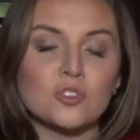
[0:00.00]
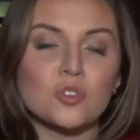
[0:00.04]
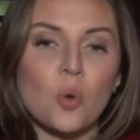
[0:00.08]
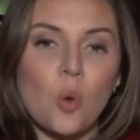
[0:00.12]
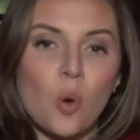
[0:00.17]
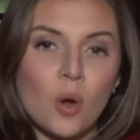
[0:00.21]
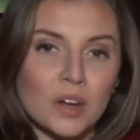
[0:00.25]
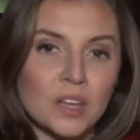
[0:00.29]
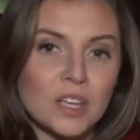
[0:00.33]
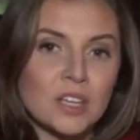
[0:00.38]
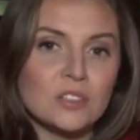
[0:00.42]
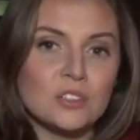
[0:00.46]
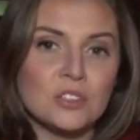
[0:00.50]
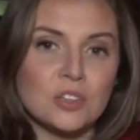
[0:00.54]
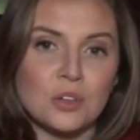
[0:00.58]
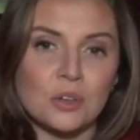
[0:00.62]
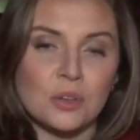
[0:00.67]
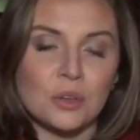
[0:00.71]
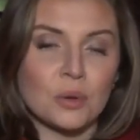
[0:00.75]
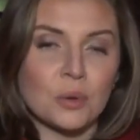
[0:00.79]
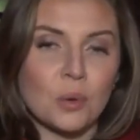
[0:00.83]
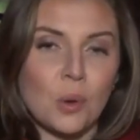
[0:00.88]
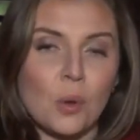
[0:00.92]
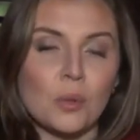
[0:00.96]
22
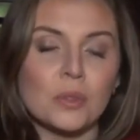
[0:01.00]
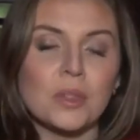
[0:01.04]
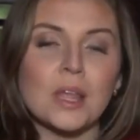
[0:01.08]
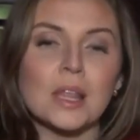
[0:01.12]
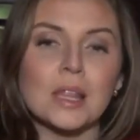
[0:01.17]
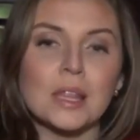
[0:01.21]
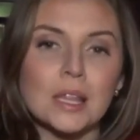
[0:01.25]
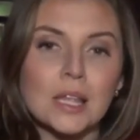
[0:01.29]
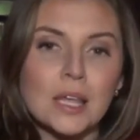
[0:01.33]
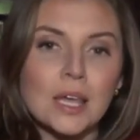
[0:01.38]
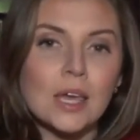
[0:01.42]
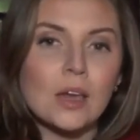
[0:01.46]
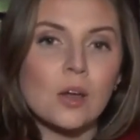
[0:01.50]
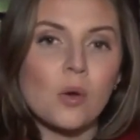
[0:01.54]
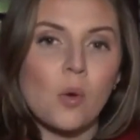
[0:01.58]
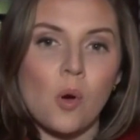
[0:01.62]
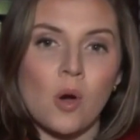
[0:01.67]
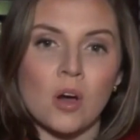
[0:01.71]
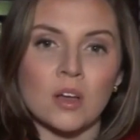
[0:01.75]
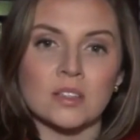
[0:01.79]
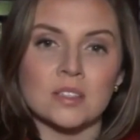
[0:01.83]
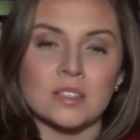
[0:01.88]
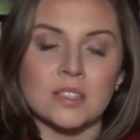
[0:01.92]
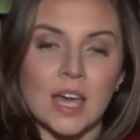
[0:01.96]
year old Lee
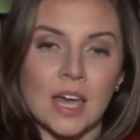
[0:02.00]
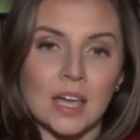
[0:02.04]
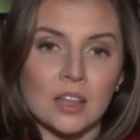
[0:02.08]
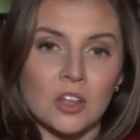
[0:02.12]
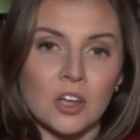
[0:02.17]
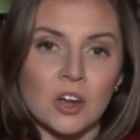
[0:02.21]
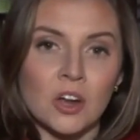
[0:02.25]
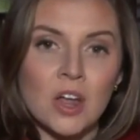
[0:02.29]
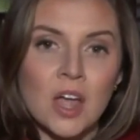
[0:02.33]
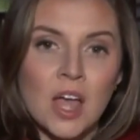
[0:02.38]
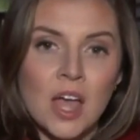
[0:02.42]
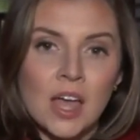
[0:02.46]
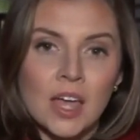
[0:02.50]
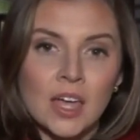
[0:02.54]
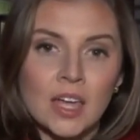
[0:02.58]
Quan Taylor.